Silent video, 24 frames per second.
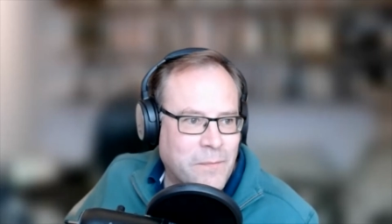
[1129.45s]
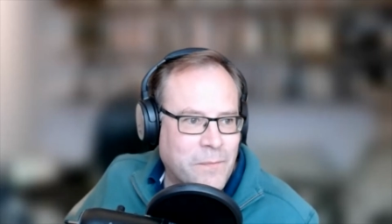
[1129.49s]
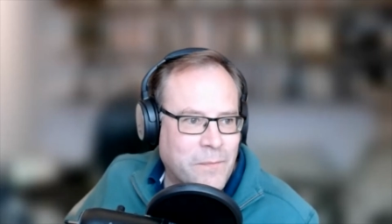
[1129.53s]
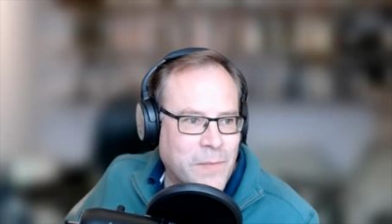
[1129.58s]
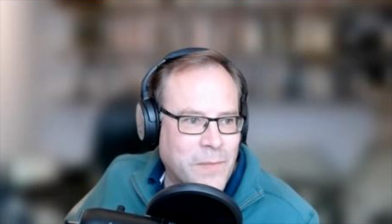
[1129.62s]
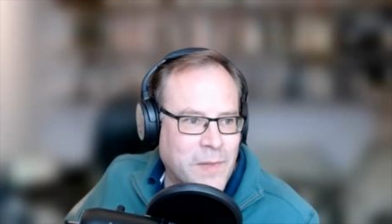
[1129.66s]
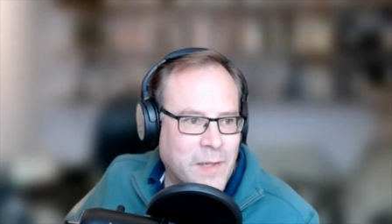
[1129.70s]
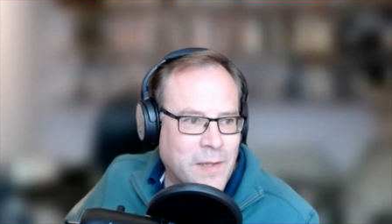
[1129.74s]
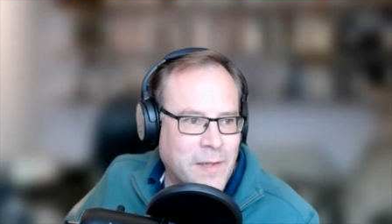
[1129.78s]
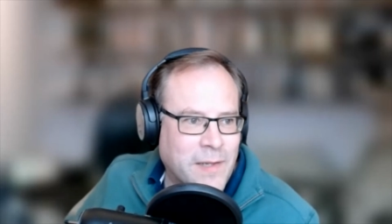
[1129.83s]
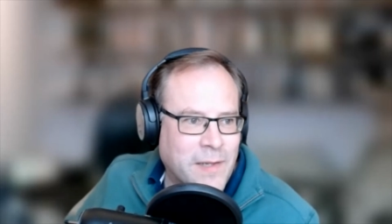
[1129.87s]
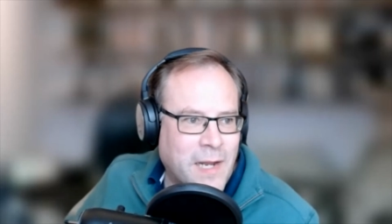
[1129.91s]
the
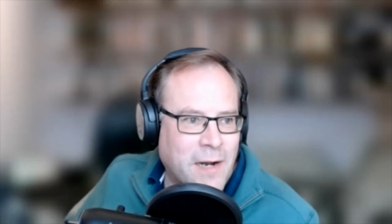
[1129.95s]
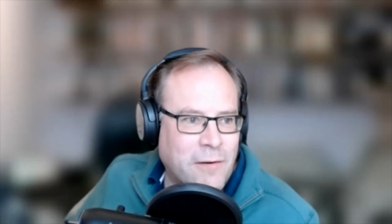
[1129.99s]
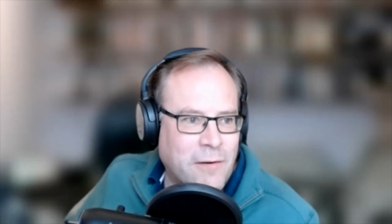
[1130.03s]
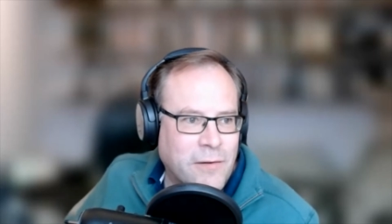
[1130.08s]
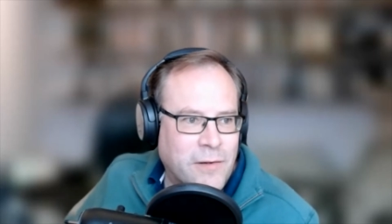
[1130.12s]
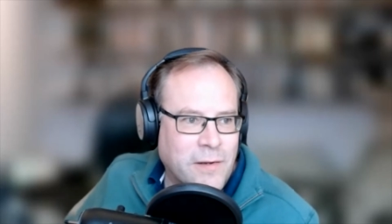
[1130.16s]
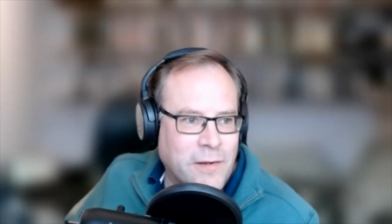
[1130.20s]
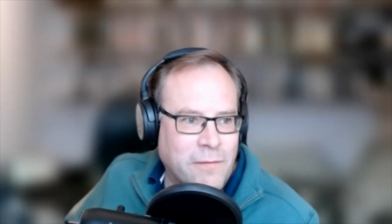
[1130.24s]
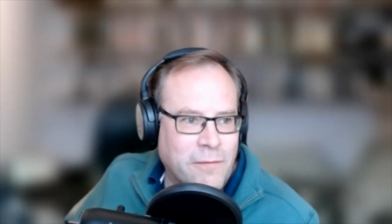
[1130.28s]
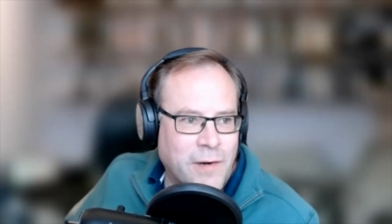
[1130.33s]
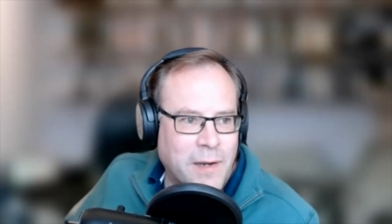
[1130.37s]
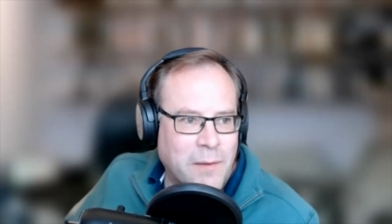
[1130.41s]

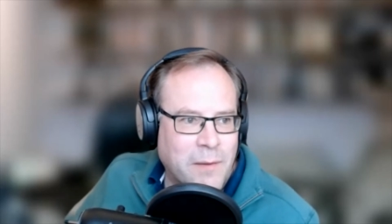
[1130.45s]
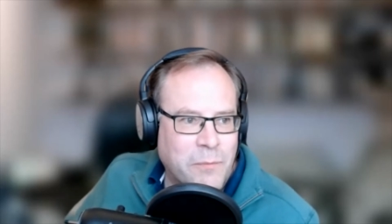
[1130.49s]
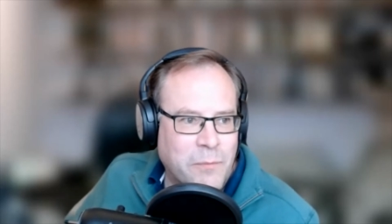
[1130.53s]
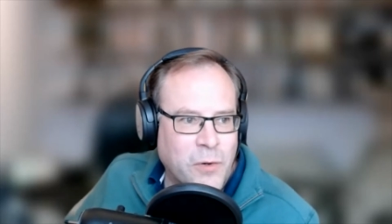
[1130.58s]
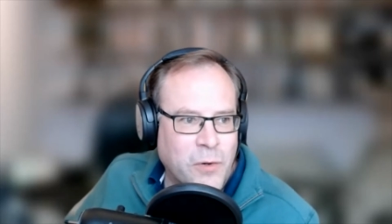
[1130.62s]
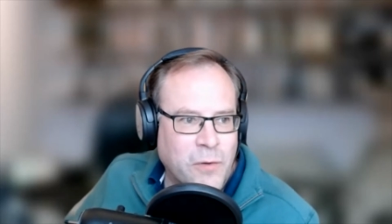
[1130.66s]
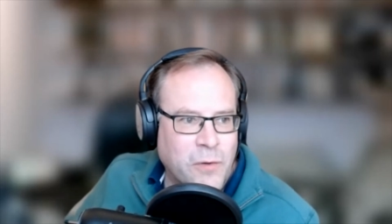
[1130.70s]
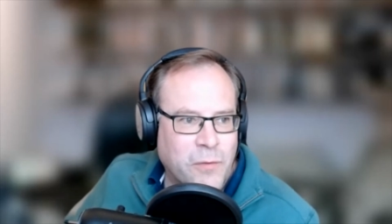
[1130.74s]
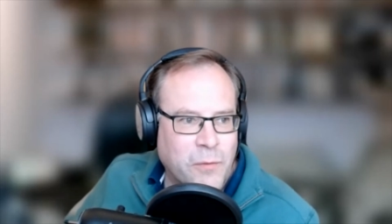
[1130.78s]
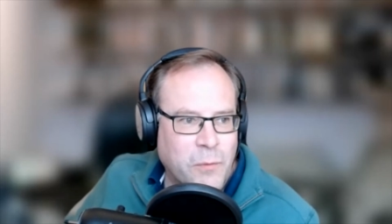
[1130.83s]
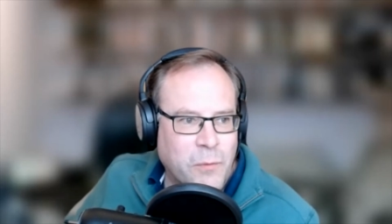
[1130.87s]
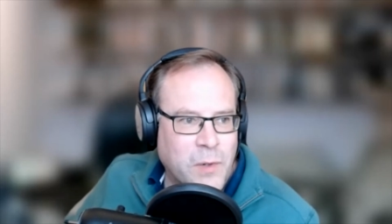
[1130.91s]
narrative around proof
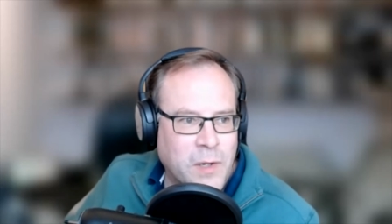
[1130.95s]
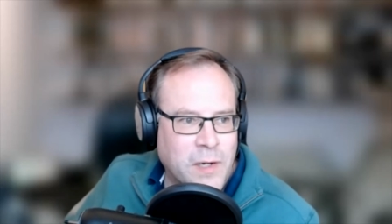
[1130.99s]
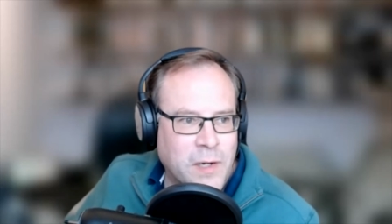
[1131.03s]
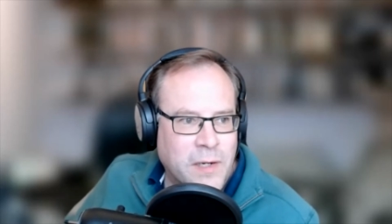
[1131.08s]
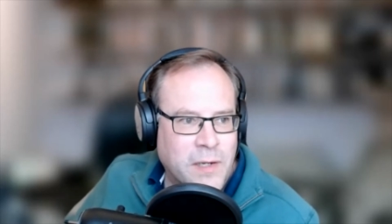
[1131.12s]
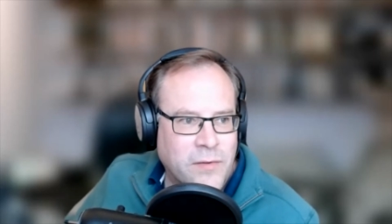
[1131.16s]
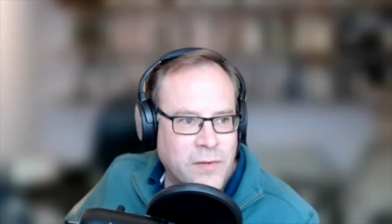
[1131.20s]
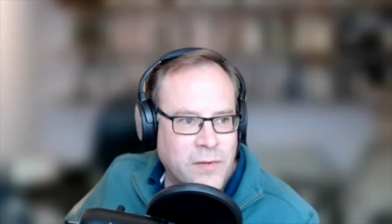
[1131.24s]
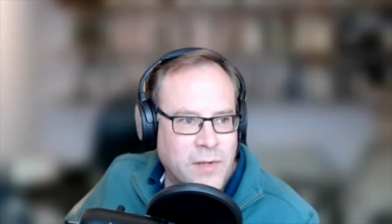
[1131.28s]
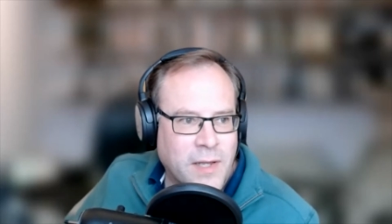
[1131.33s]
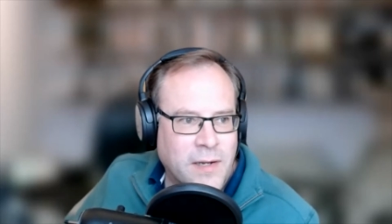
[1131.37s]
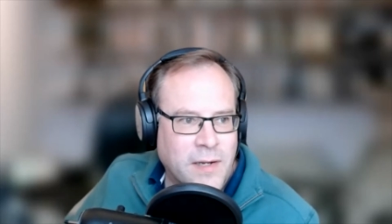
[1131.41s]
of work is
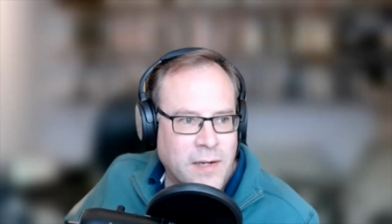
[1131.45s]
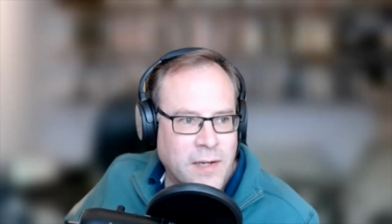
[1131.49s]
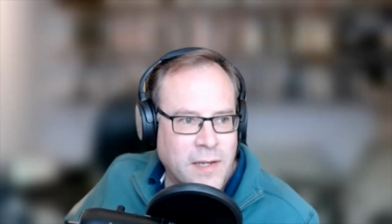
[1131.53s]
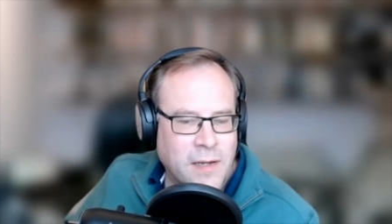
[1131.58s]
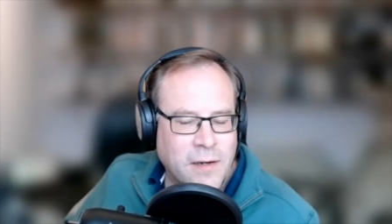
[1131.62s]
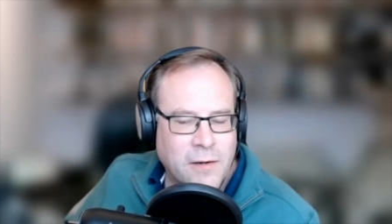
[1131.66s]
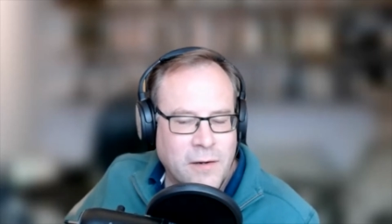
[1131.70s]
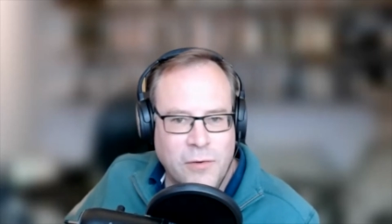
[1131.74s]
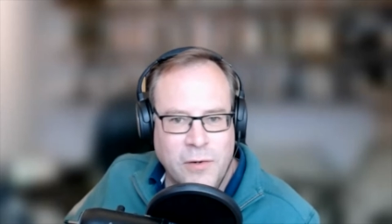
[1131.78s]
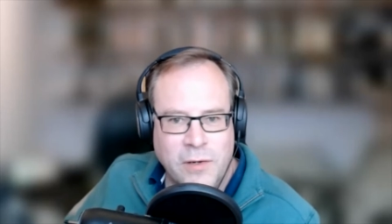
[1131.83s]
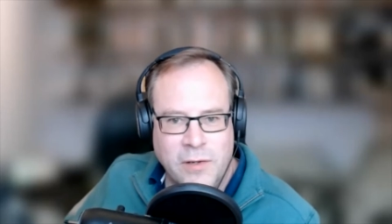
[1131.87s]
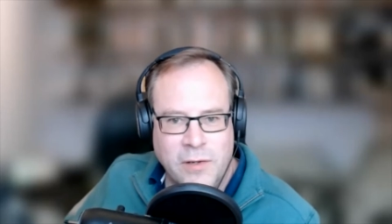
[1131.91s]
getting
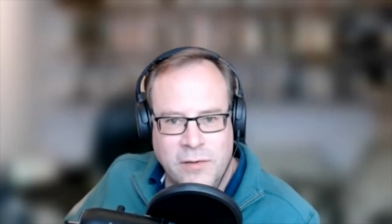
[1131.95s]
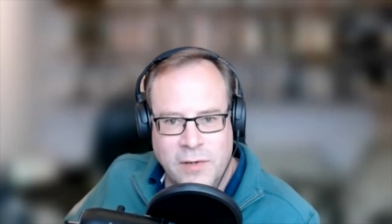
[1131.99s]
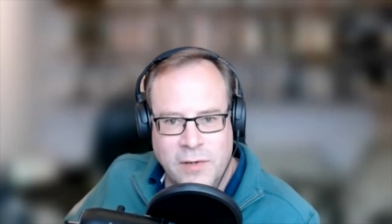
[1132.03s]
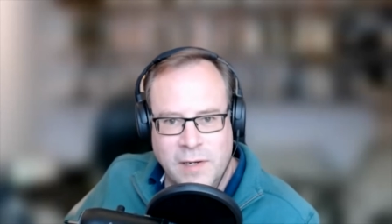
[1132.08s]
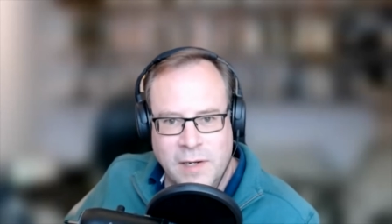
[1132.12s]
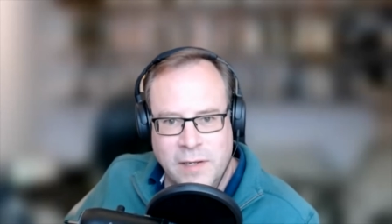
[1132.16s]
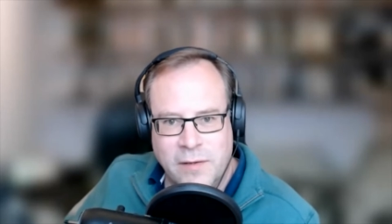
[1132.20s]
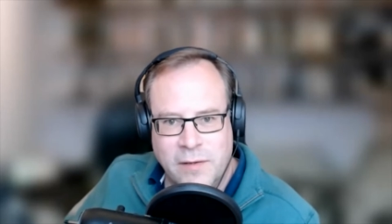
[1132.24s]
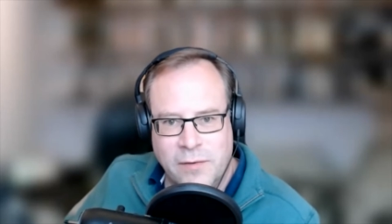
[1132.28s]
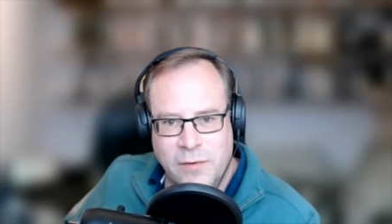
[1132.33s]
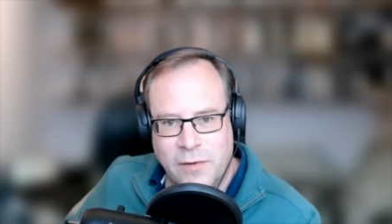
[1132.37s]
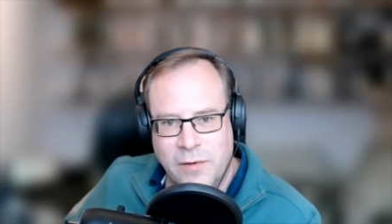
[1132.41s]
increasingly
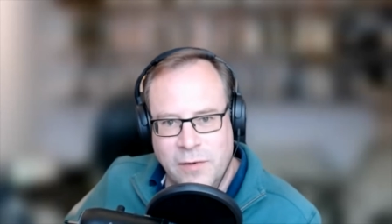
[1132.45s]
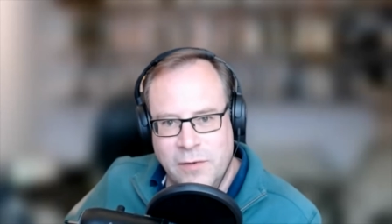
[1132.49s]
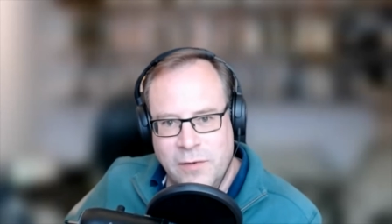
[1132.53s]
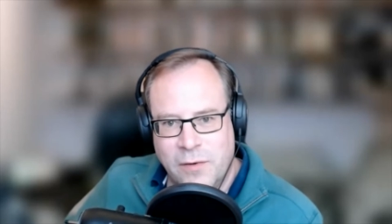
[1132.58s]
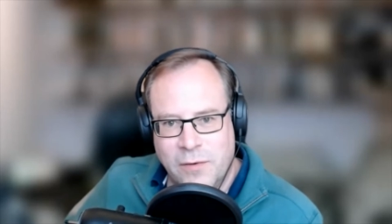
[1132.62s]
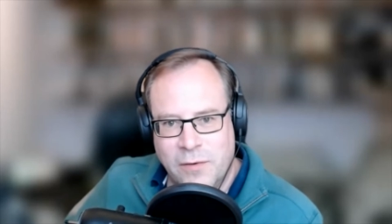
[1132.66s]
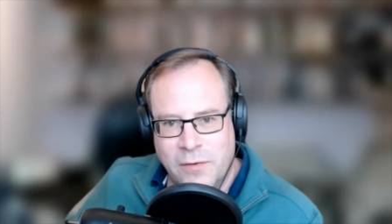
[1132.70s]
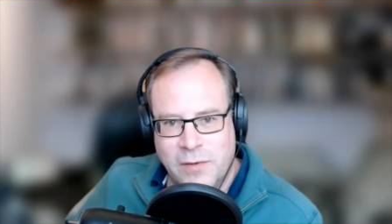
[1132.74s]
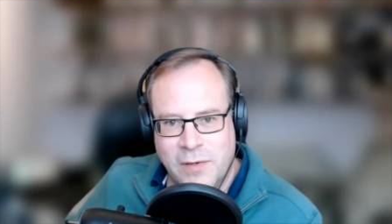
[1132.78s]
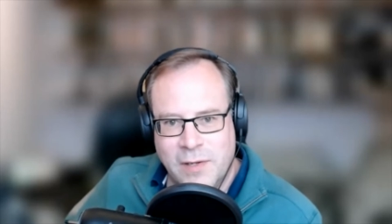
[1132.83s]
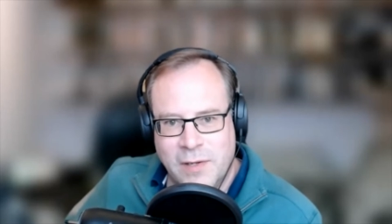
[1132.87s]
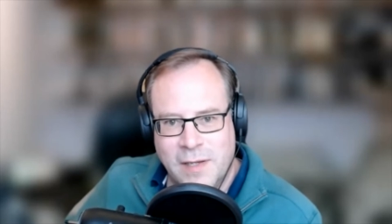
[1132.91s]
sort of
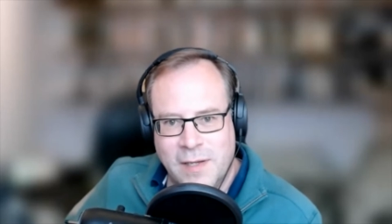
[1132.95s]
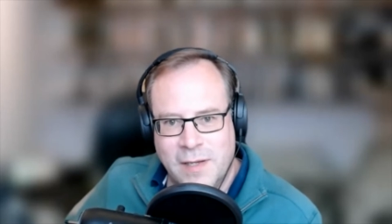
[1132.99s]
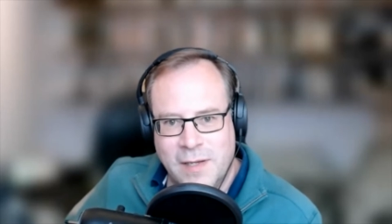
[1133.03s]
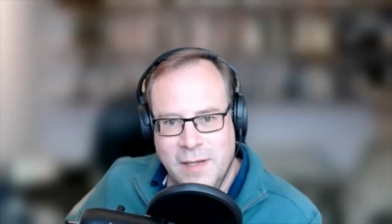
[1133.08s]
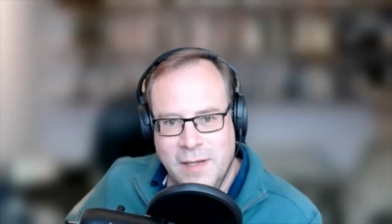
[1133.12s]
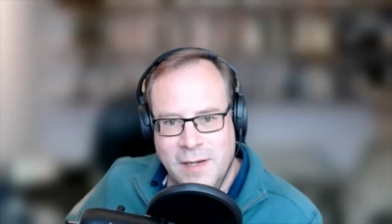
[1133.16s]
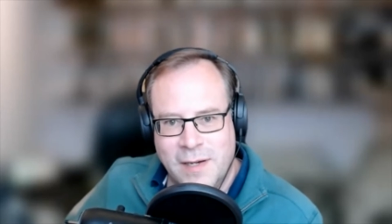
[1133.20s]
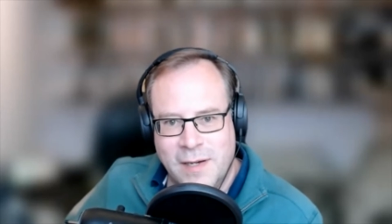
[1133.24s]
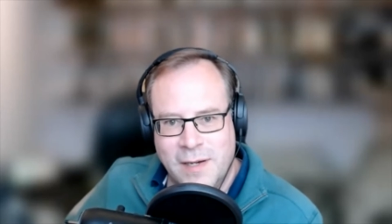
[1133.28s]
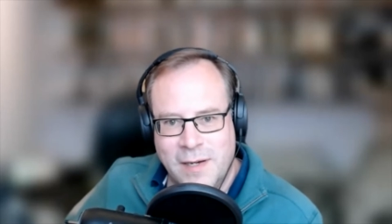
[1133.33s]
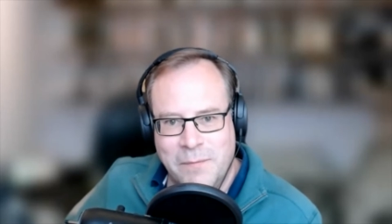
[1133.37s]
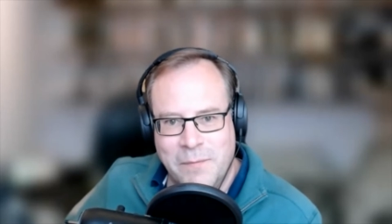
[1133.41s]
toxic.
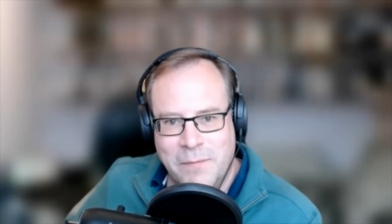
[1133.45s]
Um,